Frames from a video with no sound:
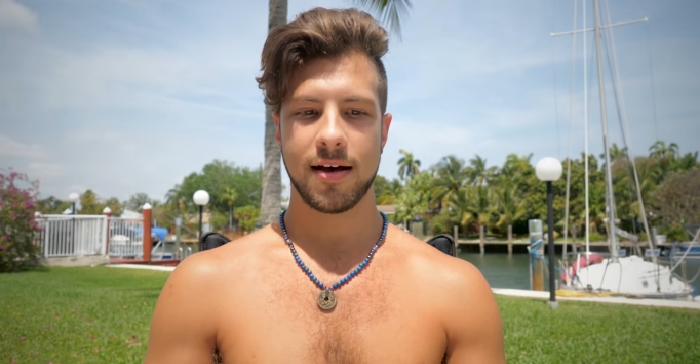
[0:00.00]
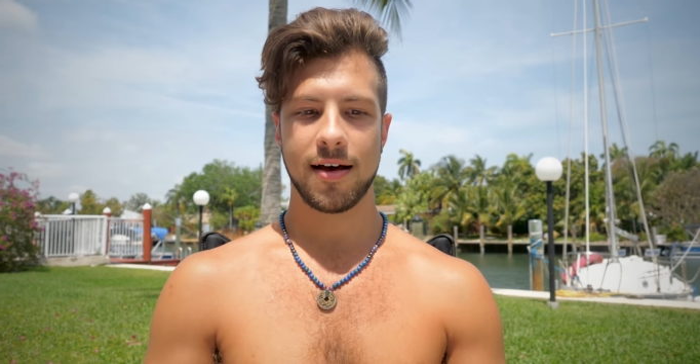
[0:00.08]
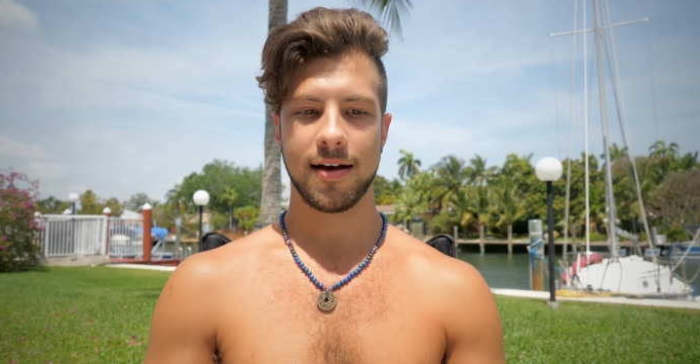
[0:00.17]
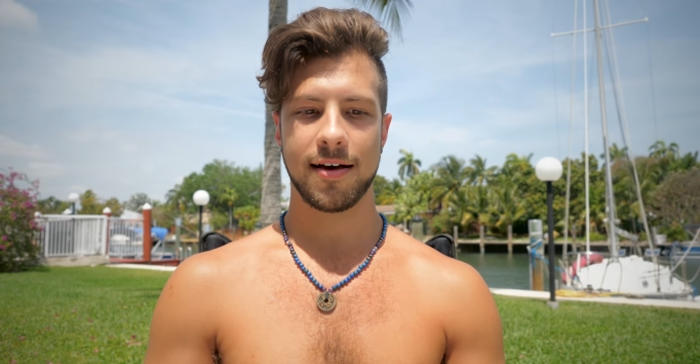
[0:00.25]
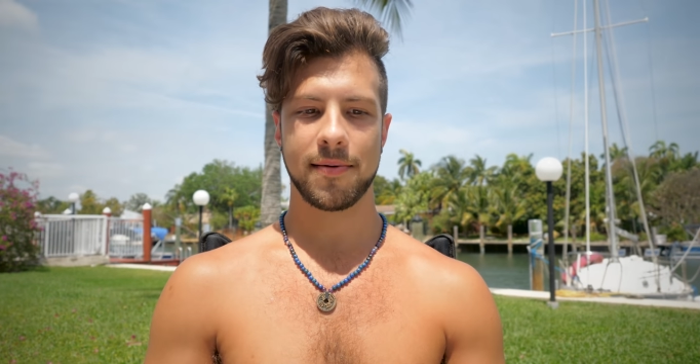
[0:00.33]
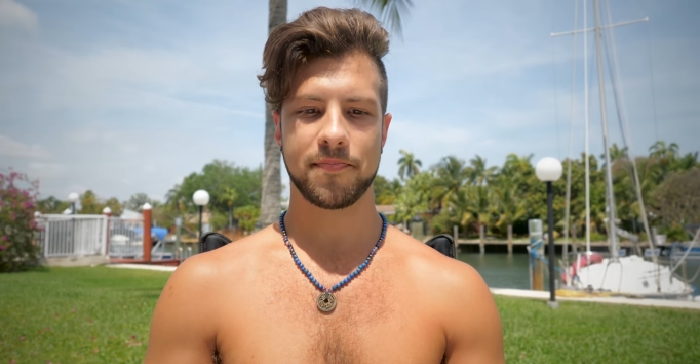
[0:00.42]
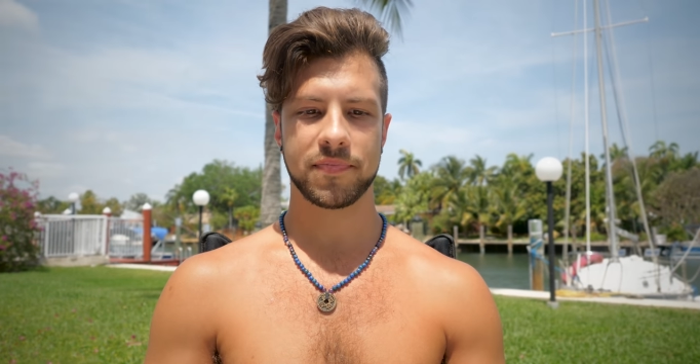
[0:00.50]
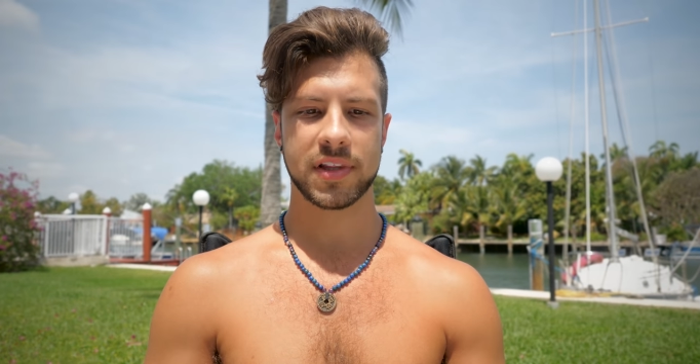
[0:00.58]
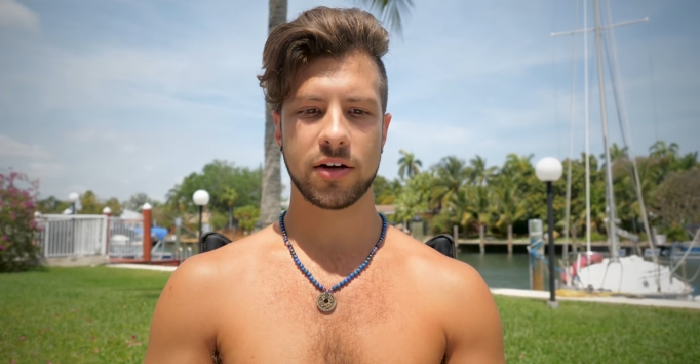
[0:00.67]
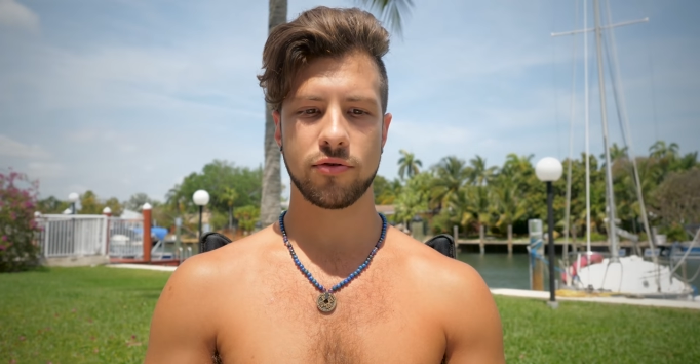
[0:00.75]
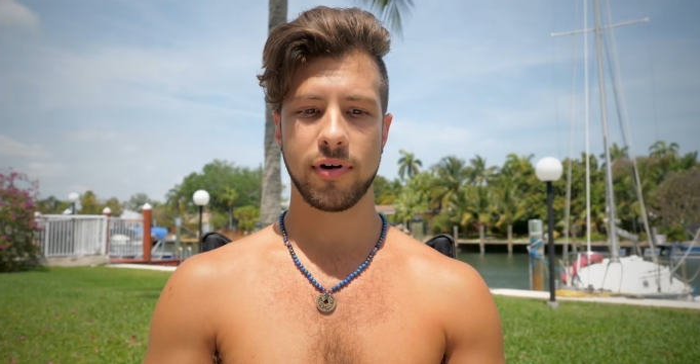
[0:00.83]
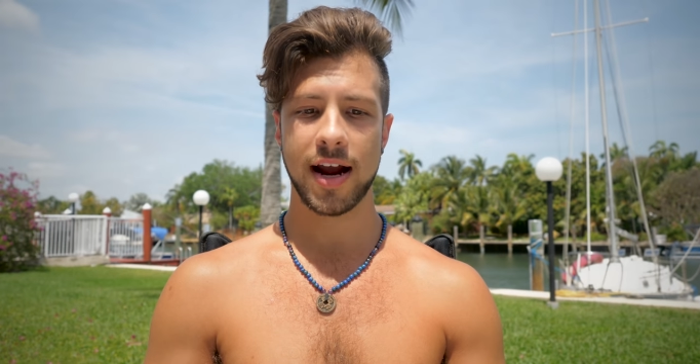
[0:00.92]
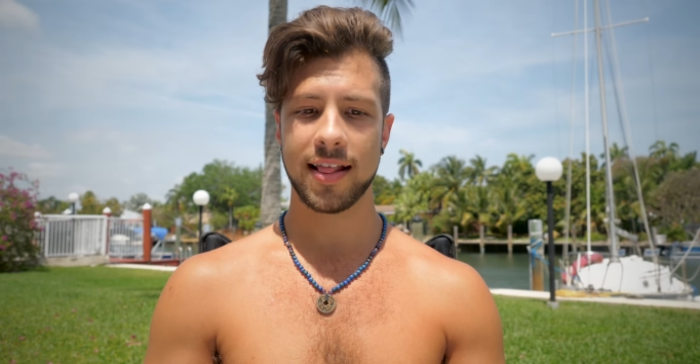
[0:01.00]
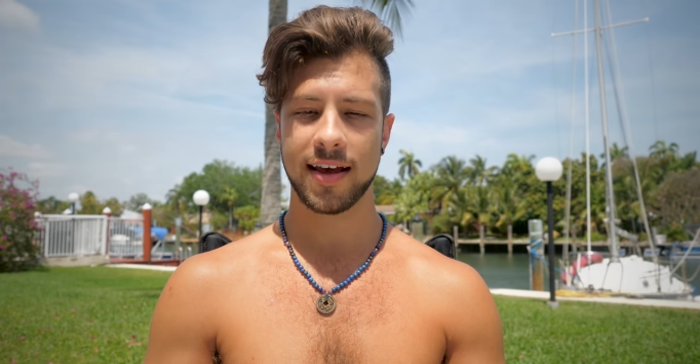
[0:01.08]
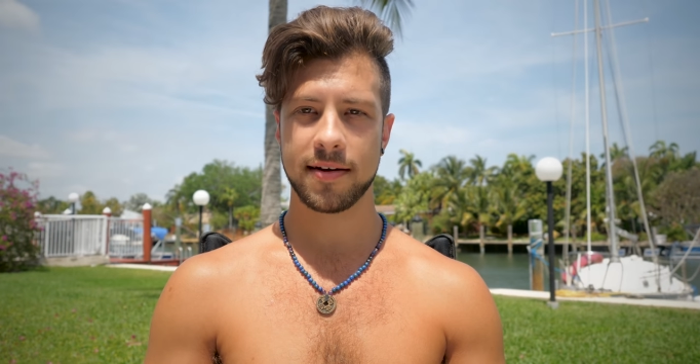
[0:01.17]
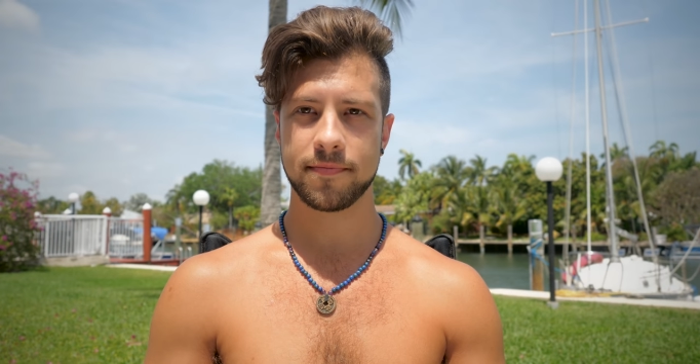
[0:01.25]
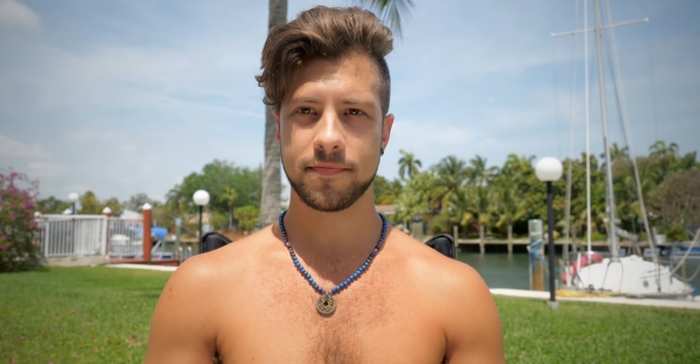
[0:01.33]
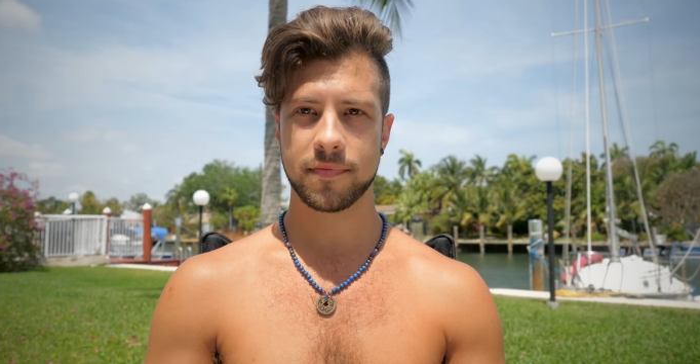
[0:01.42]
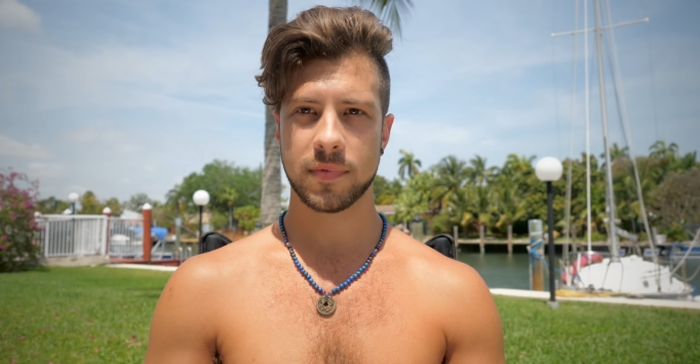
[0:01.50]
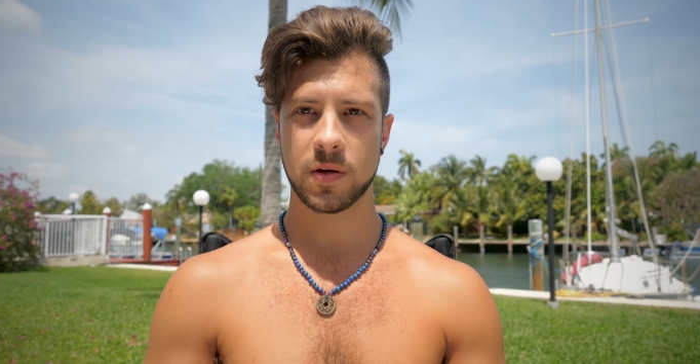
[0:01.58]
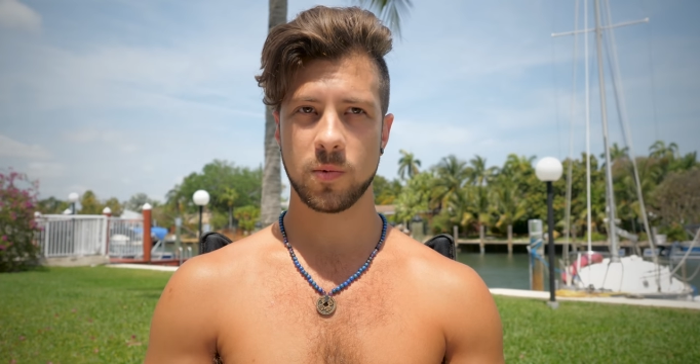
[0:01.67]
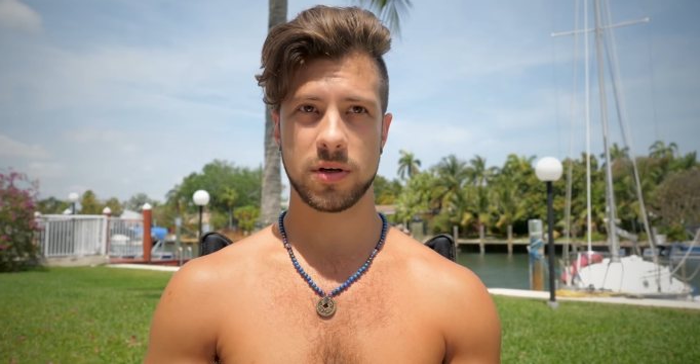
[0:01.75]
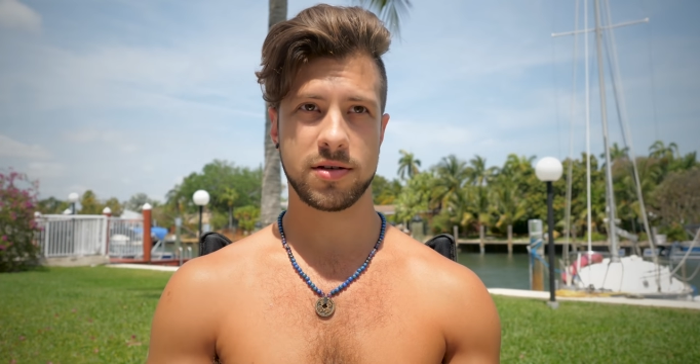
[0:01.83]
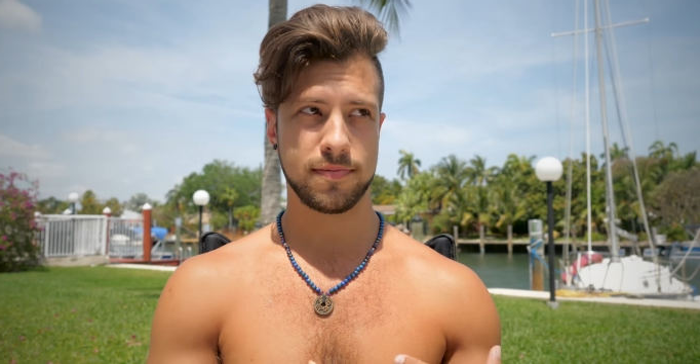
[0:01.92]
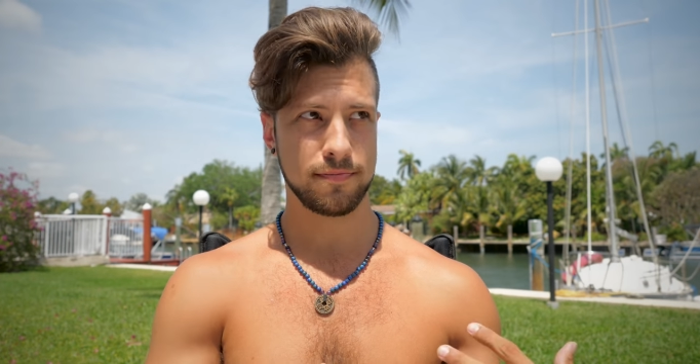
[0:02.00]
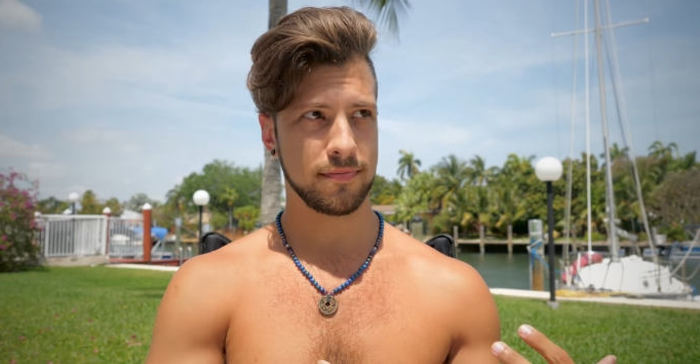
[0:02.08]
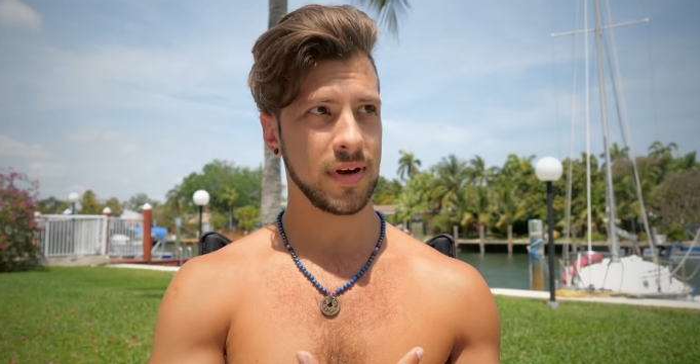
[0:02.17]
Um, ghrelin, which